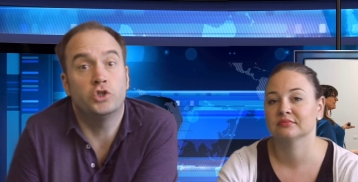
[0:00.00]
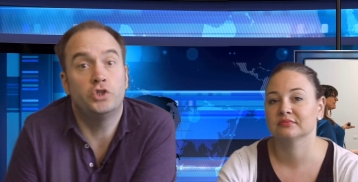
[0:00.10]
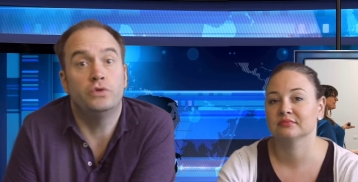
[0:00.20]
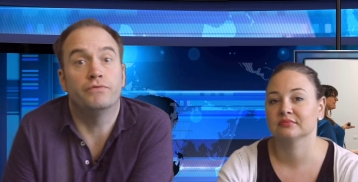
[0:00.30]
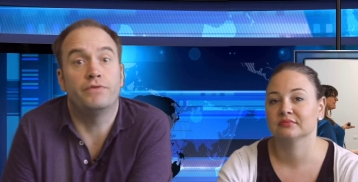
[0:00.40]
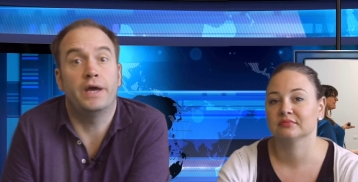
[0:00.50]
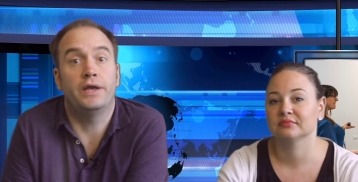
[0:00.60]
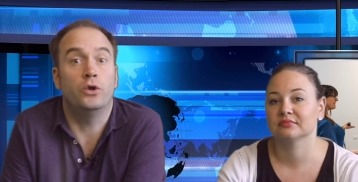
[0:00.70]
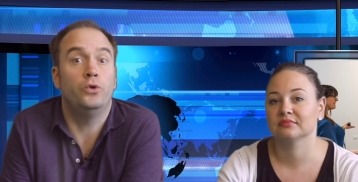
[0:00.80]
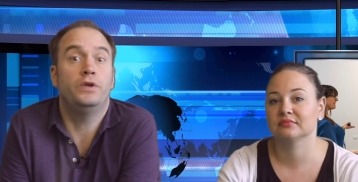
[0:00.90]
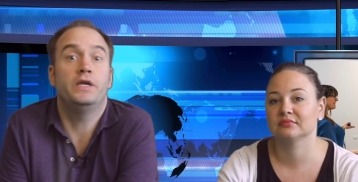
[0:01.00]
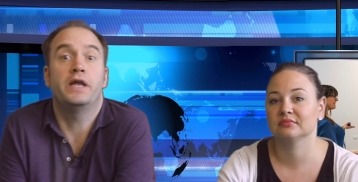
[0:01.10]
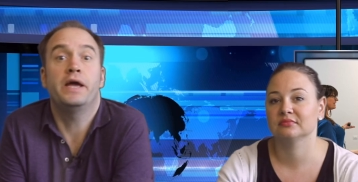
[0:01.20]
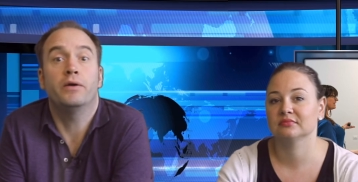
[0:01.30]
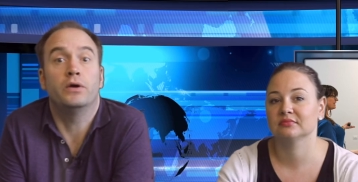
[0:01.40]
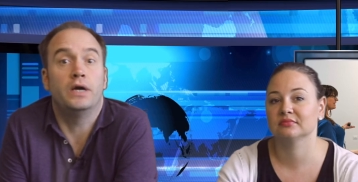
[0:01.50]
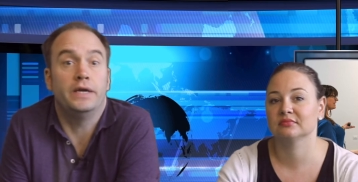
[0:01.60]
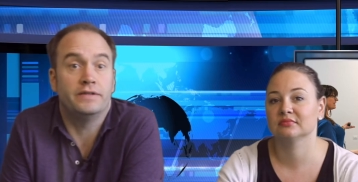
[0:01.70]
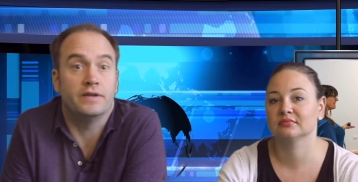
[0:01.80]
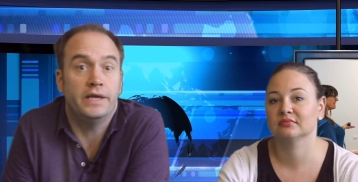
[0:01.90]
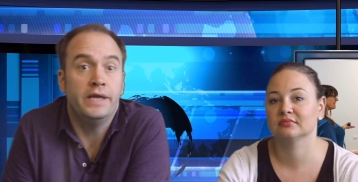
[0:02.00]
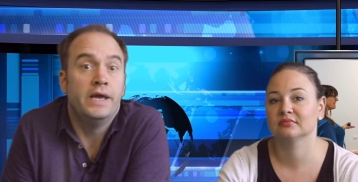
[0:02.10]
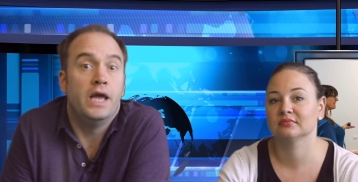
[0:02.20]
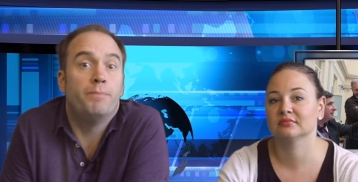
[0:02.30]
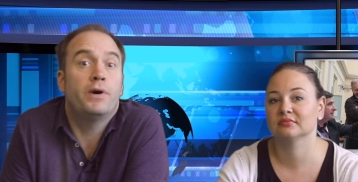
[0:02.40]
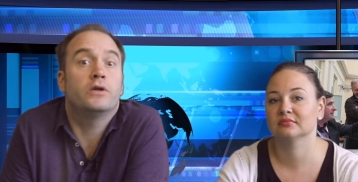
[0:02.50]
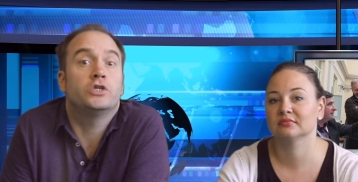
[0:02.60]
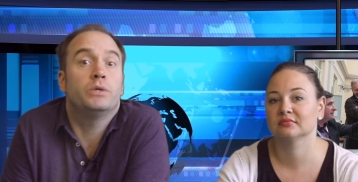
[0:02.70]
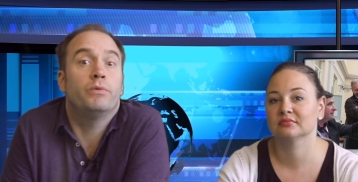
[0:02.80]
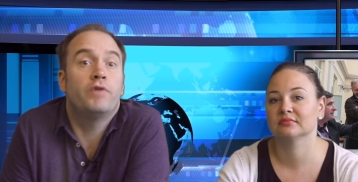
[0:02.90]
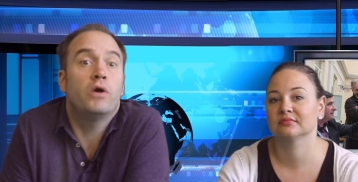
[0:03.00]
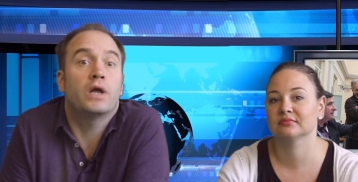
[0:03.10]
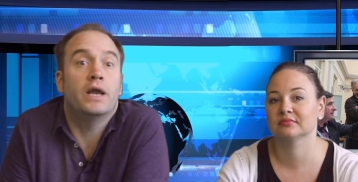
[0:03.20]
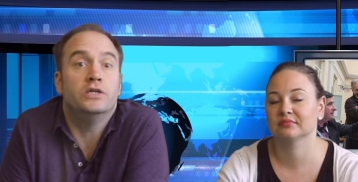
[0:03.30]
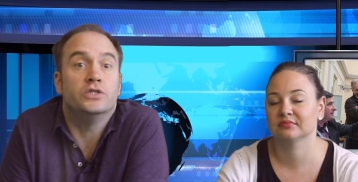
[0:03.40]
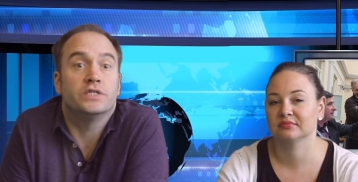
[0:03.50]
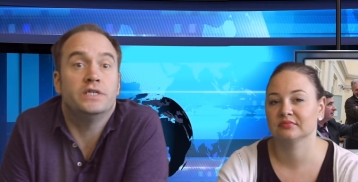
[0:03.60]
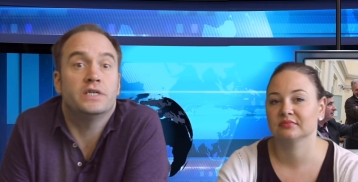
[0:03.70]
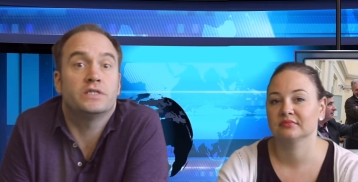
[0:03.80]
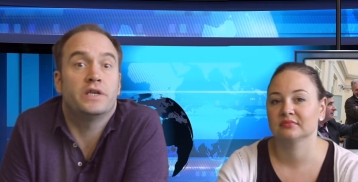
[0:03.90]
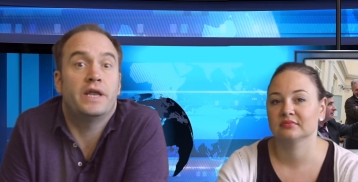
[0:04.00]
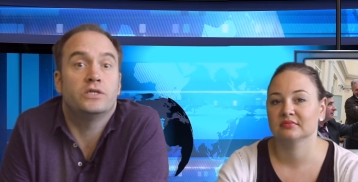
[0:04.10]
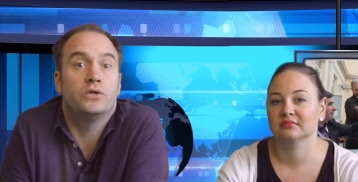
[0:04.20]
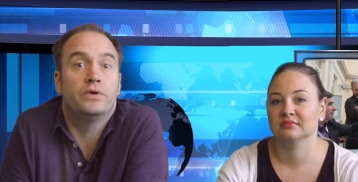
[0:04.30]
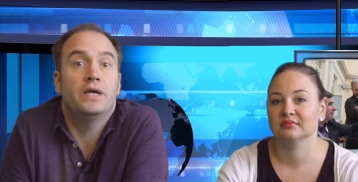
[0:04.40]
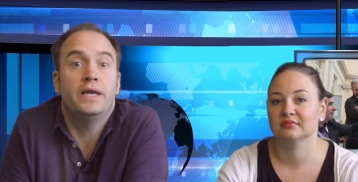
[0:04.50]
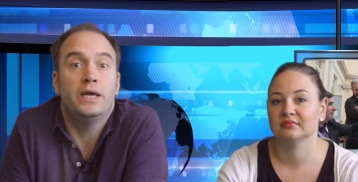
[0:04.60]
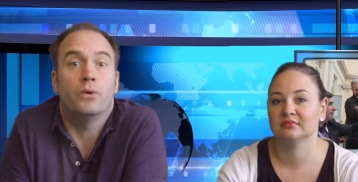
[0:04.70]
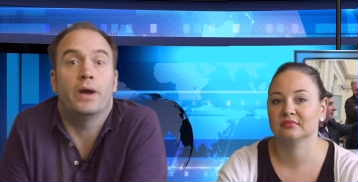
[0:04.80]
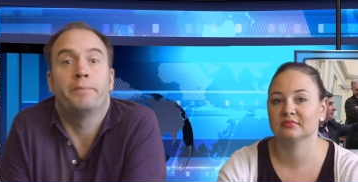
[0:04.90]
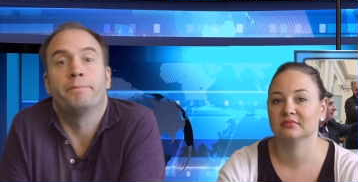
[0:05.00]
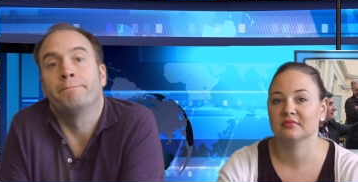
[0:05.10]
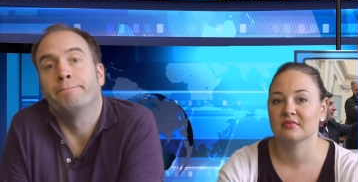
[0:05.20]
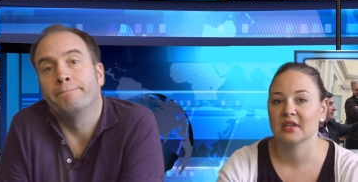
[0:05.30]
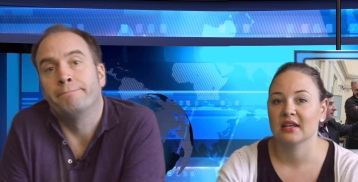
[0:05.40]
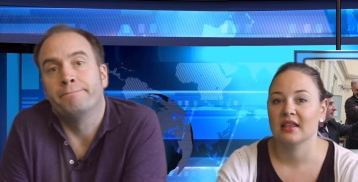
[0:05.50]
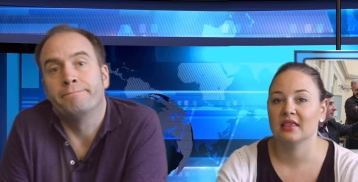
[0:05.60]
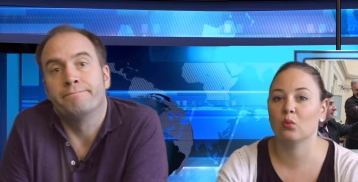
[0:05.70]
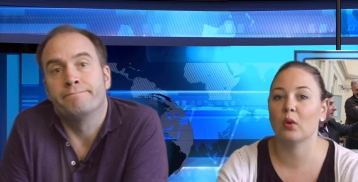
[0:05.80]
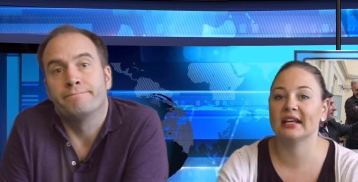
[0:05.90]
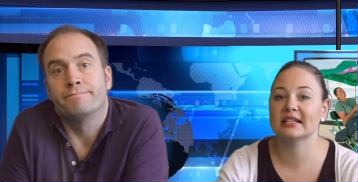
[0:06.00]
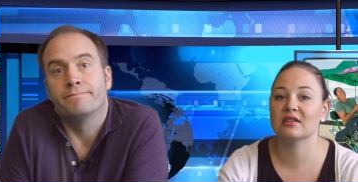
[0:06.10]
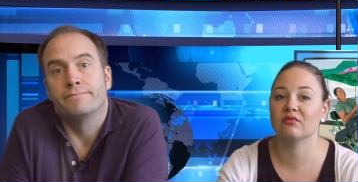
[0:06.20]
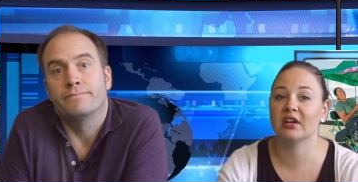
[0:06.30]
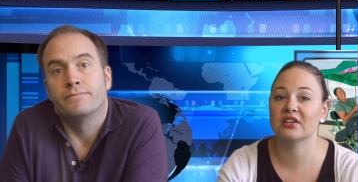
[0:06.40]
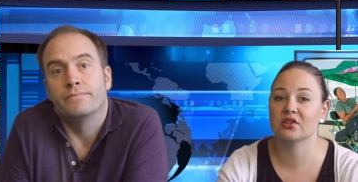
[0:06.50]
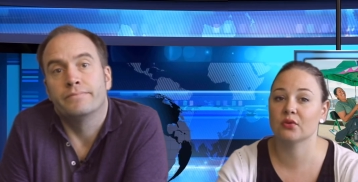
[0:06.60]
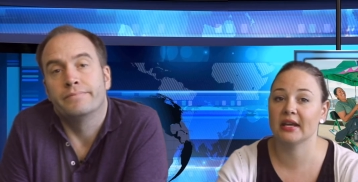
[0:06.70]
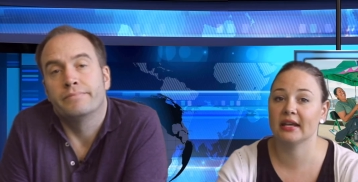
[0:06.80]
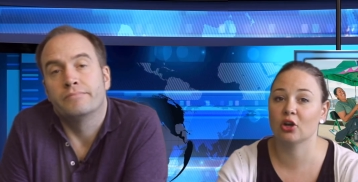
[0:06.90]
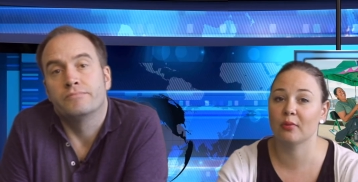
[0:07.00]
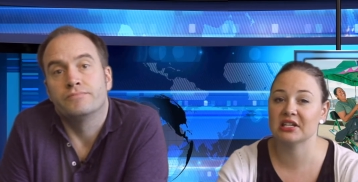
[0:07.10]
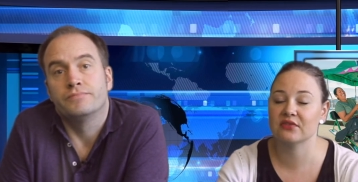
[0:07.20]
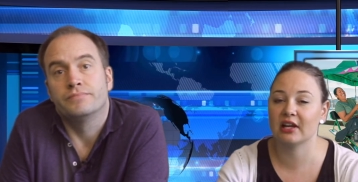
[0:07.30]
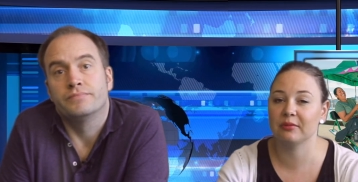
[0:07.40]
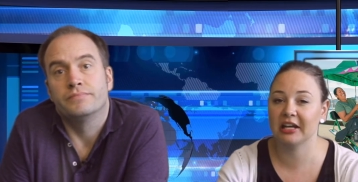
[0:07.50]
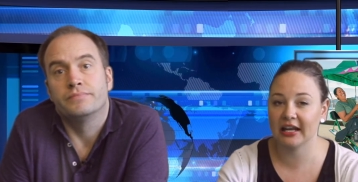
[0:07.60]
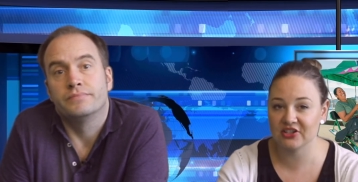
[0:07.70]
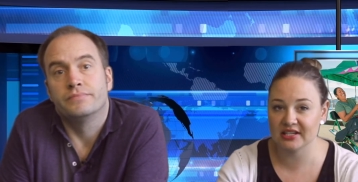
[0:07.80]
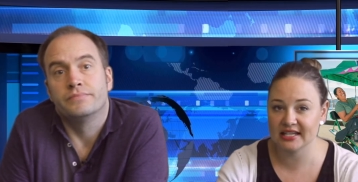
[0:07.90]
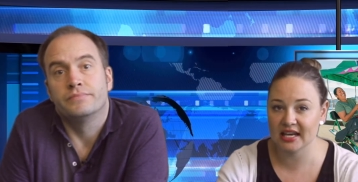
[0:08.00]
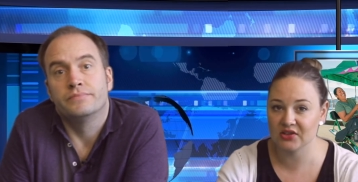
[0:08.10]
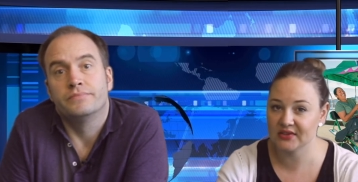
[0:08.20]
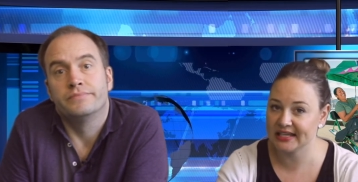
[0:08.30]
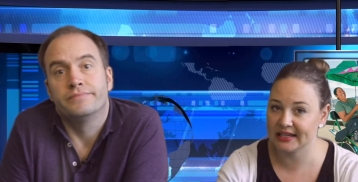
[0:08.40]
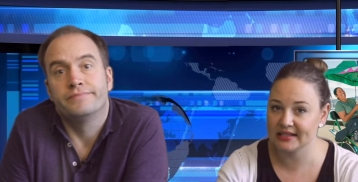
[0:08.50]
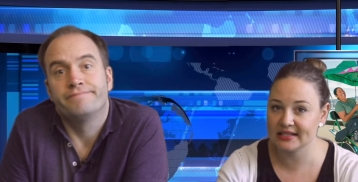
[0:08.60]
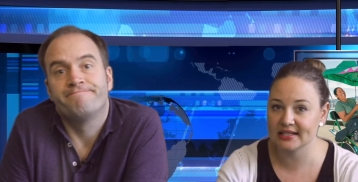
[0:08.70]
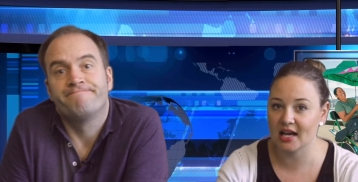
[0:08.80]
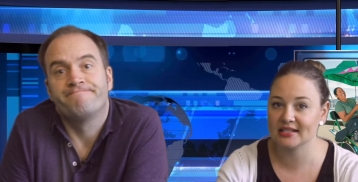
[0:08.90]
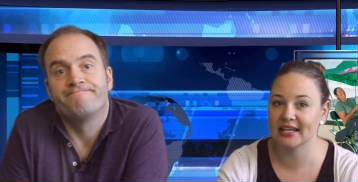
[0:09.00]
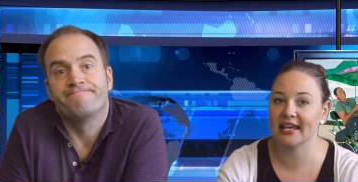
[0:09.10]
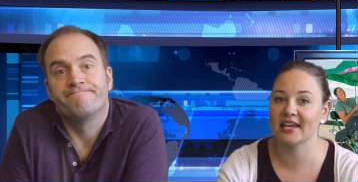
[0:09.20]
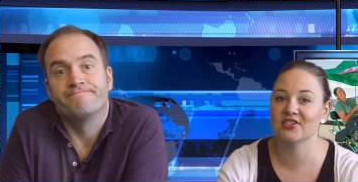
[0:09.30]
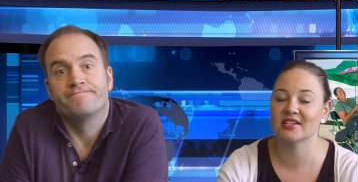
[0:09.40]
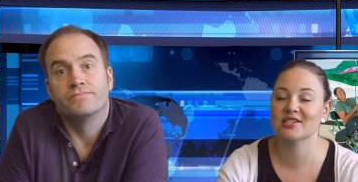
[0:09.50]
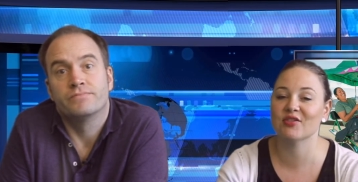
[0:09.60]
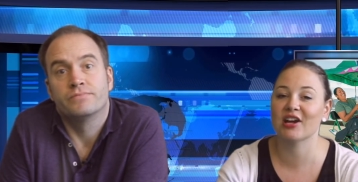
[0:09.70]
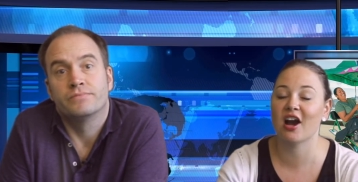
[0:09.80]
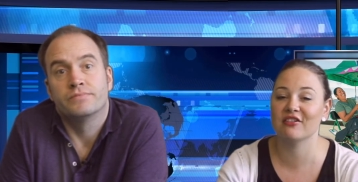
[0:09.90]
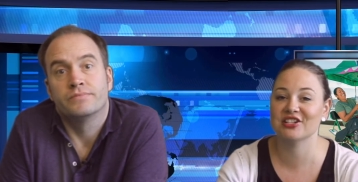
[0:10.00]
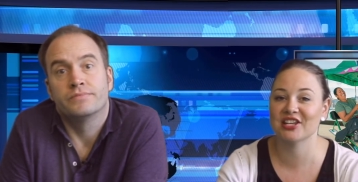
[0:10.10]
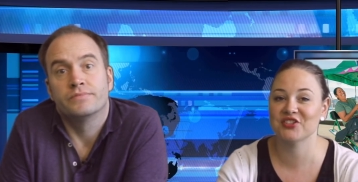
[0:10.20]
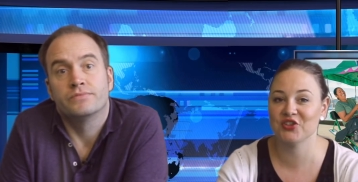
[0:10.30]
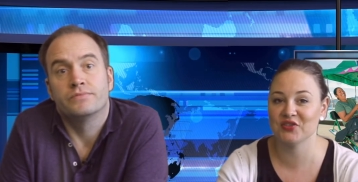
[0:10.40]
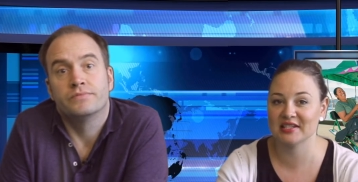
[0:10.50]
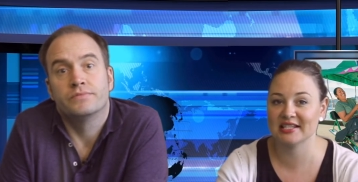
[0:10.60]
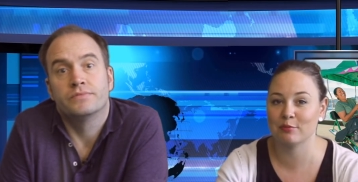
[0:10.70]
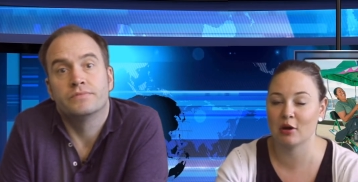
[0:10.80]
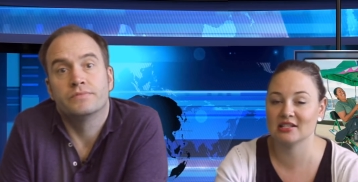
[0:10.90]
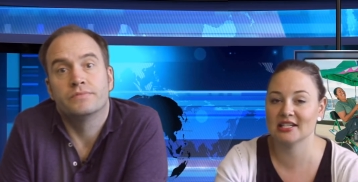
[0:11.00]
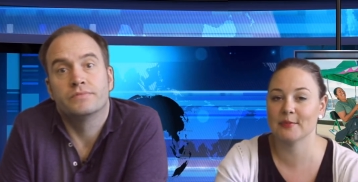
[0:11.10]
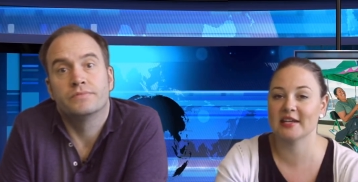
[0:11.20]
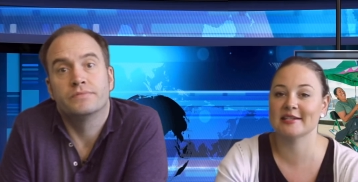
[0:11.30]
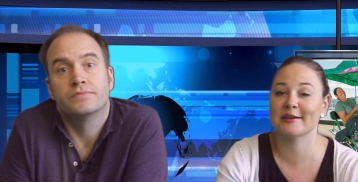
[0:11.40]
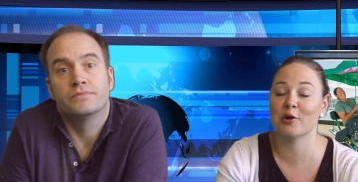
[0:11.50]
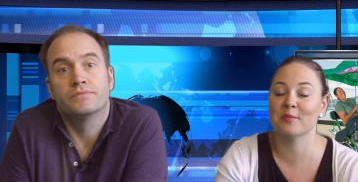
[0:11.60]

Speaker 1: and Student Fair in Udine, Italy, in partnership with local agency Destinazione Lingui.
Speaker 2: The Wellington Regional Economic Development Agency in New Zealand is asking agents to encourage their students to participate in a